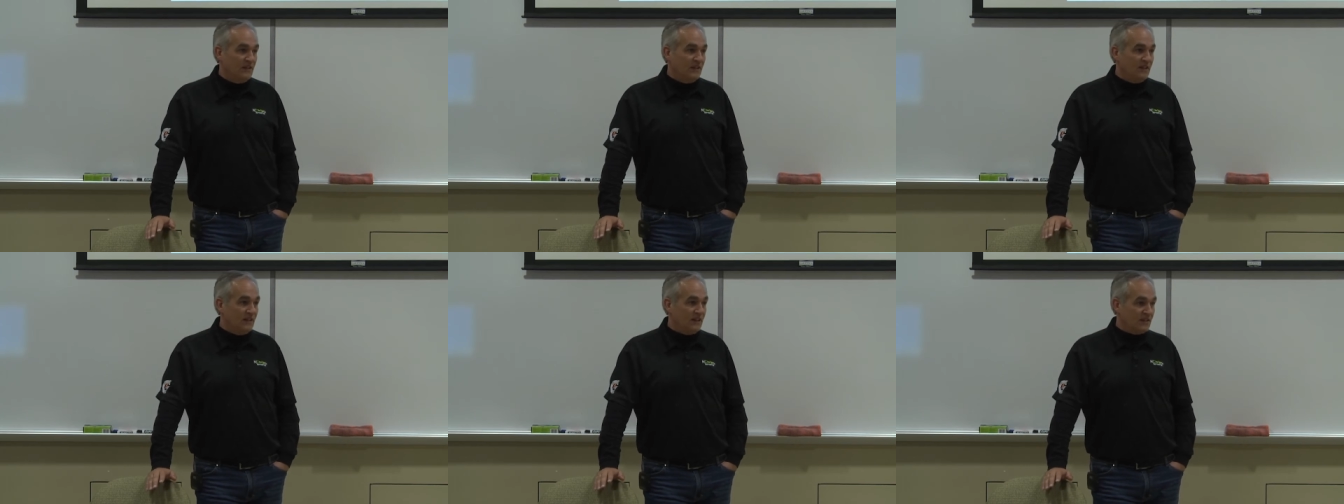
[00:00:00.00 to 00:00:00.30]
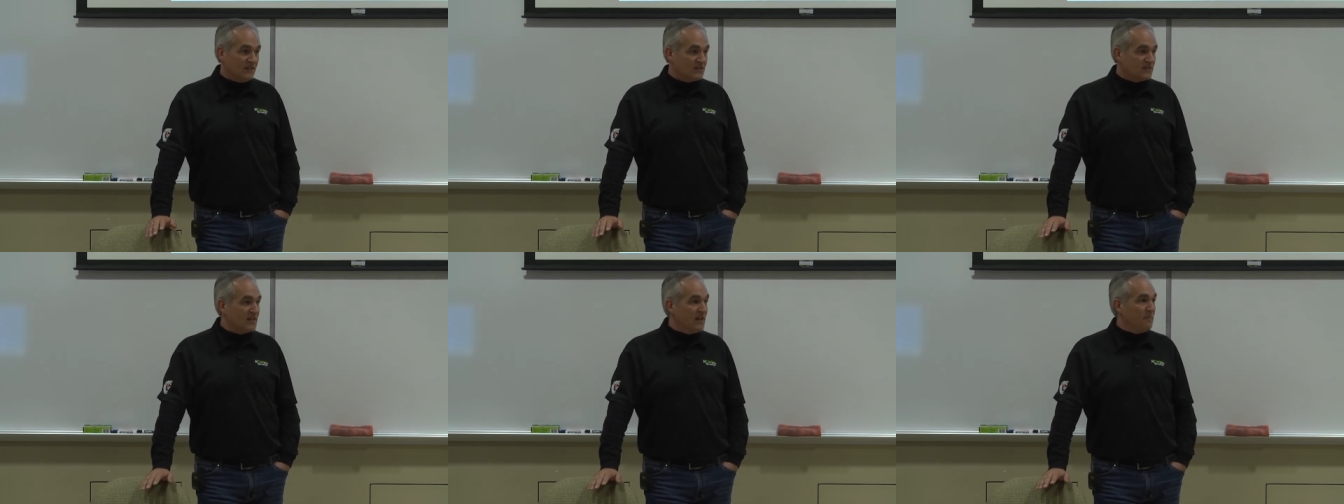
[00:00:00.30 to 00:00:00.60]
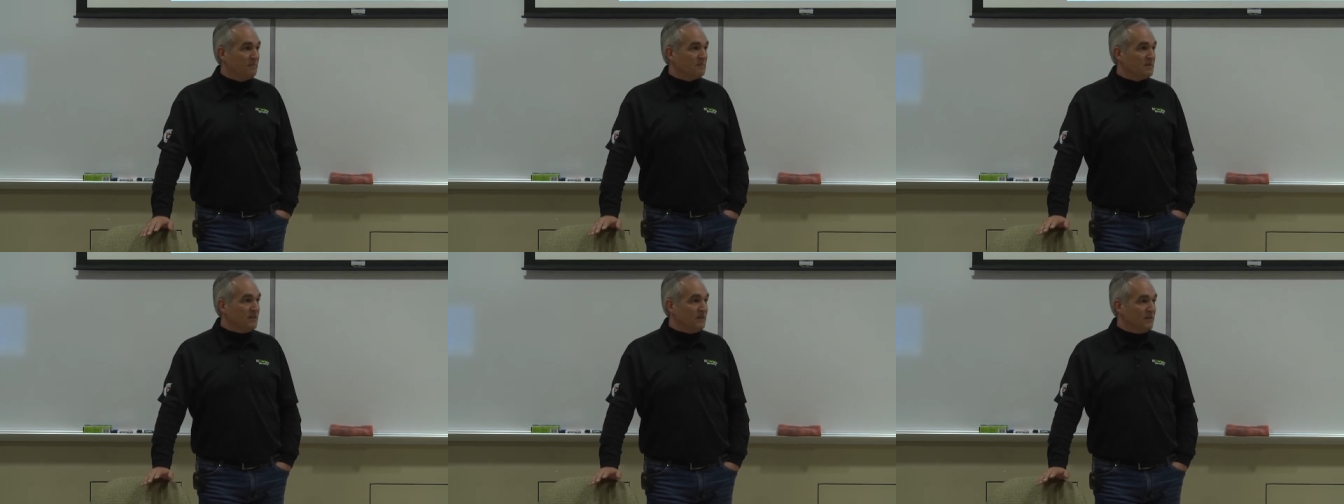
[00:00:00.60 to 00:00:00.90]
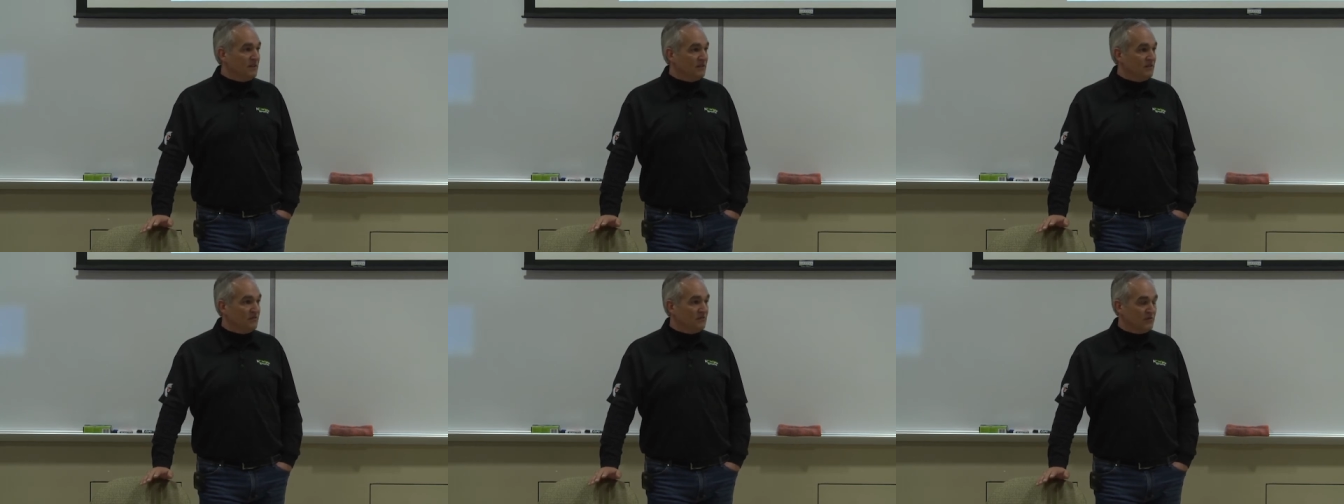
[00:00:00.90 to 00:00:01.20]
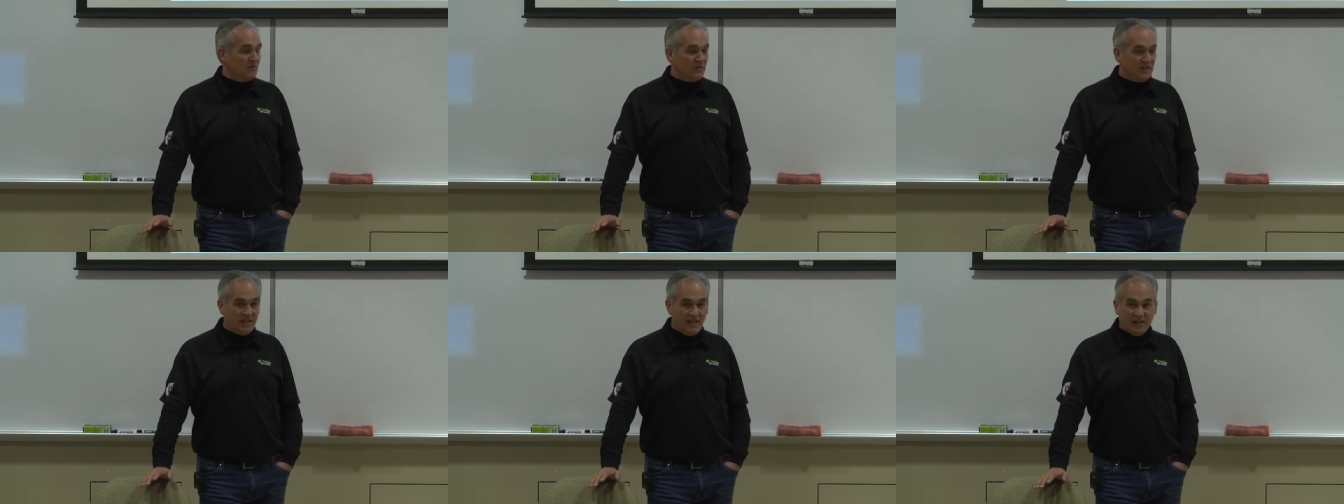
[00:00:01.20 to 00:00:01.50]
except
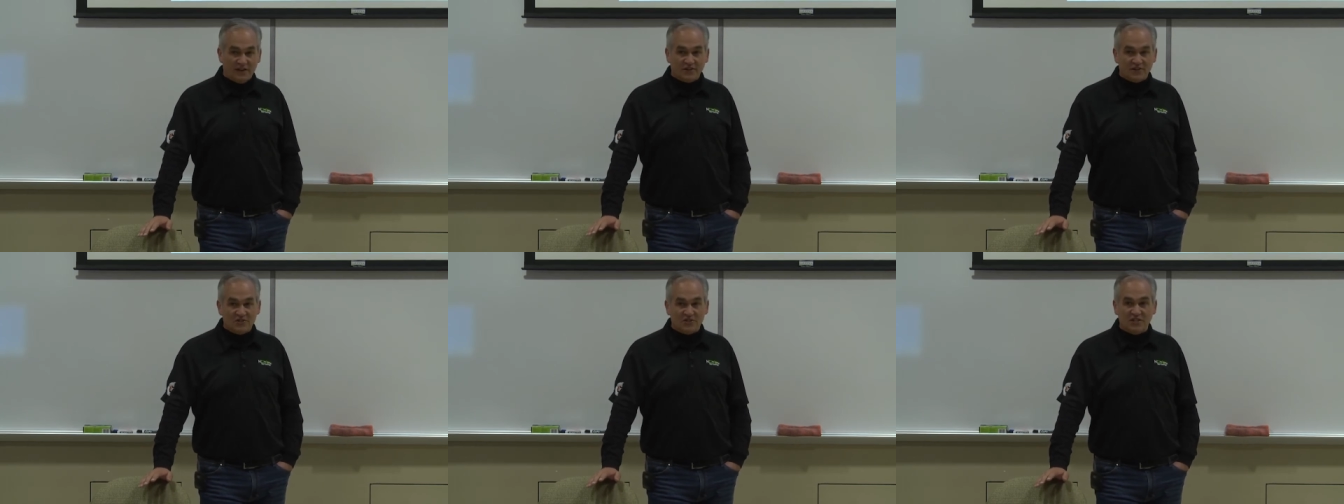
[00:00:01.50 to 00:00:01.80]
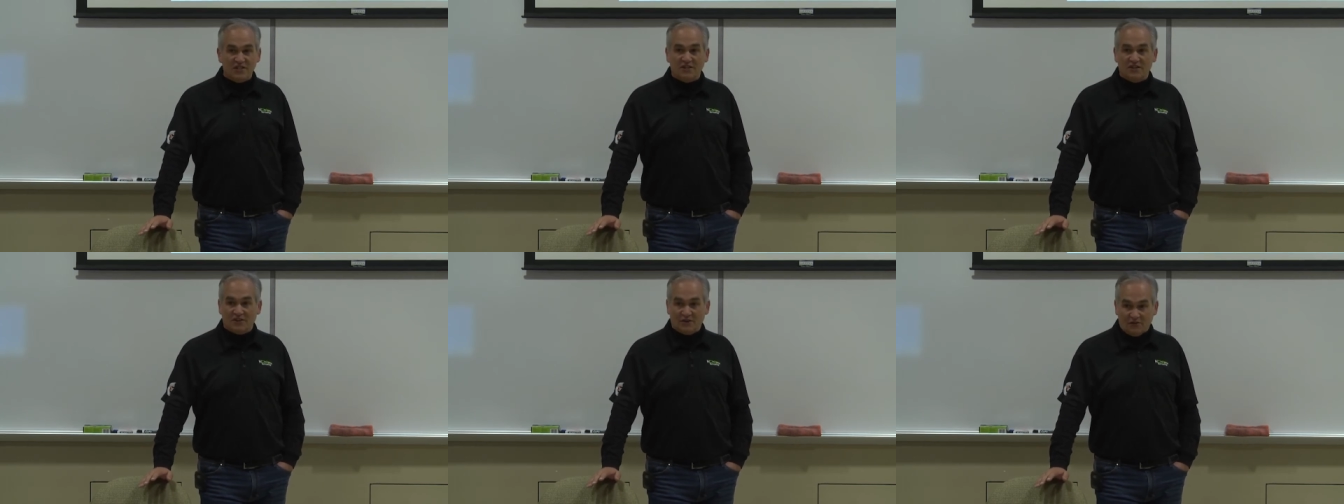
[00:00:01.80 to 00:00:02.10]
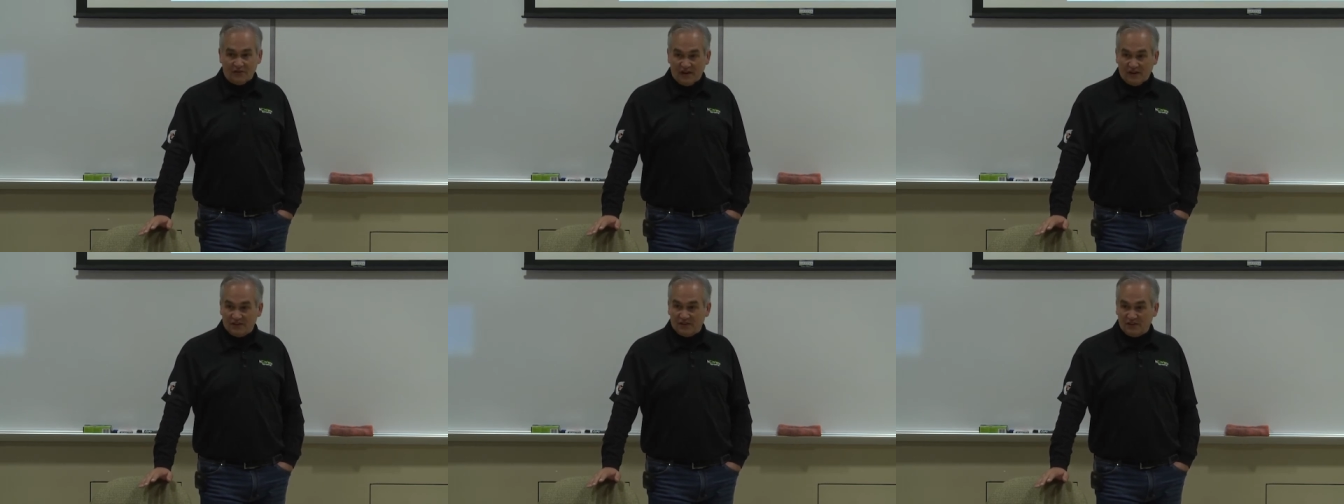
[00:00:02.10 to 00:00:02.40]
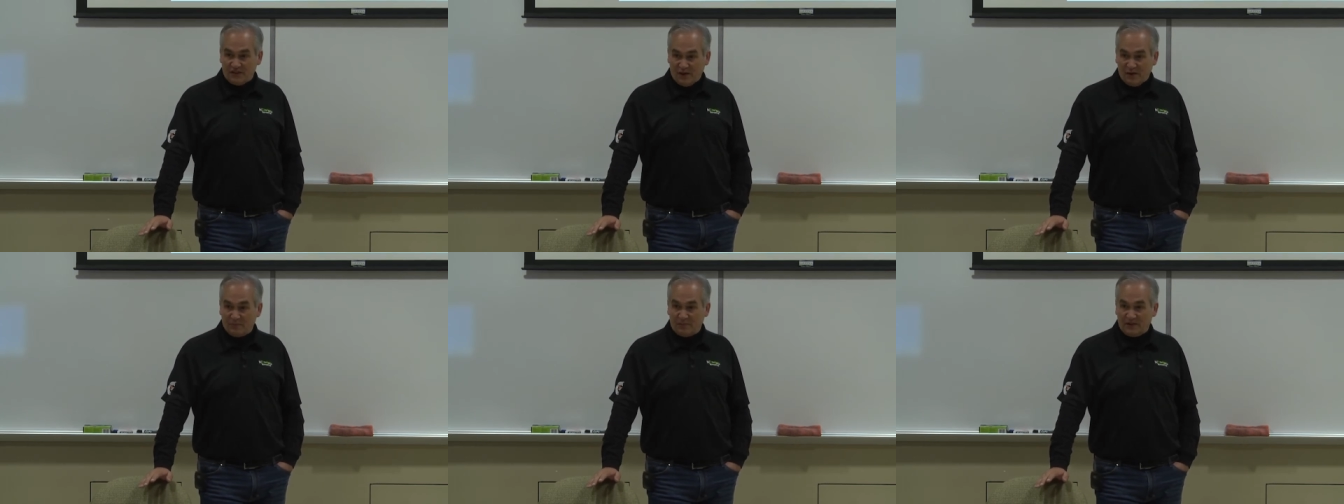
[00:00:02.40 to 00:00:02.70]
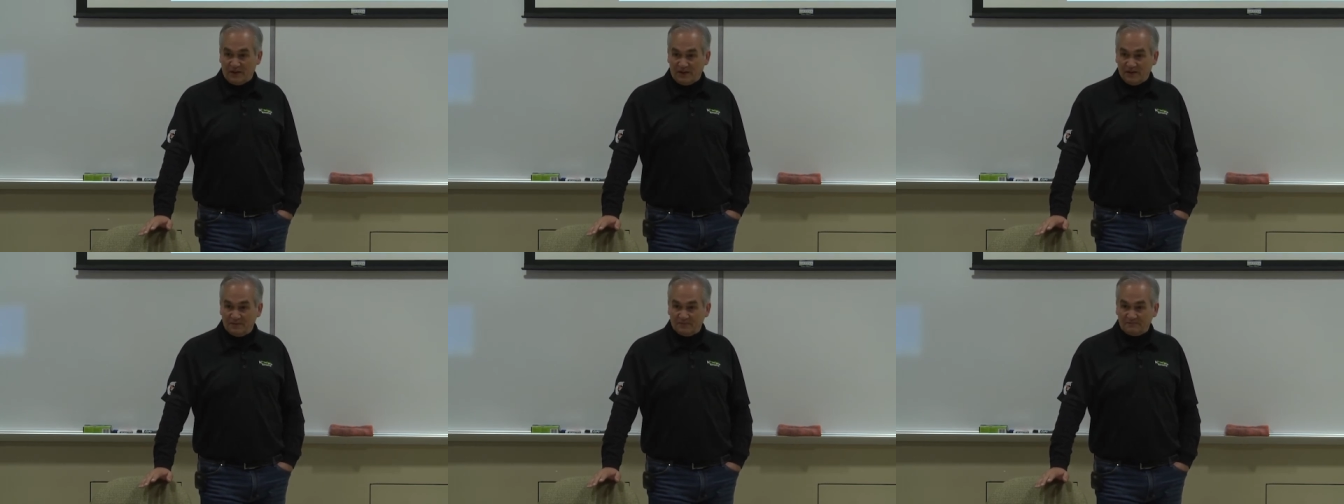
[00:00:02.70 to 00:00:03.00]
for the energy around the
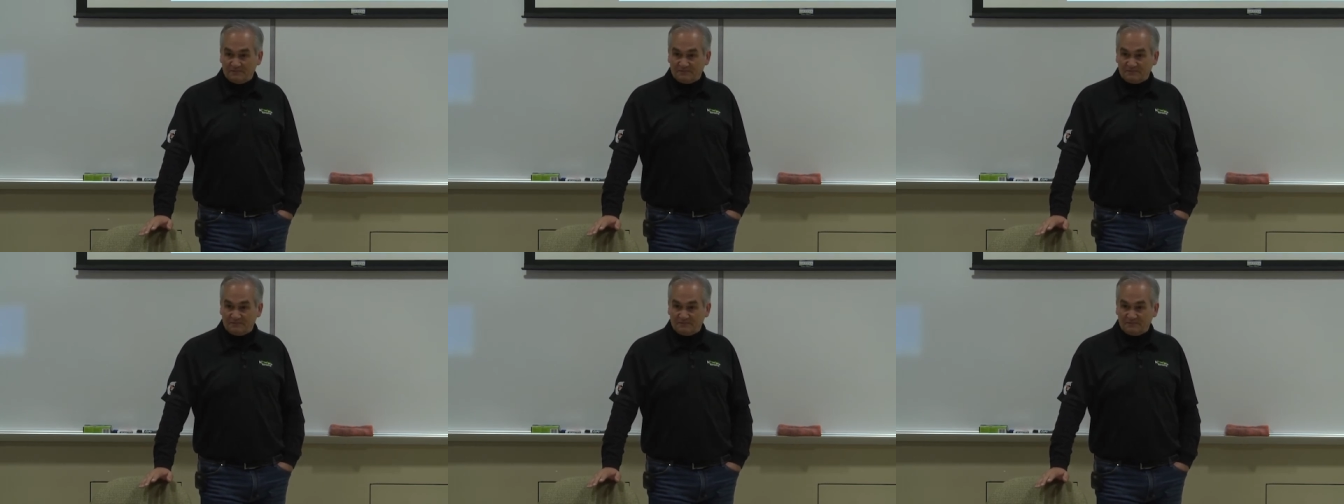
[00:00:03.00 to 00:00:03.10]
company.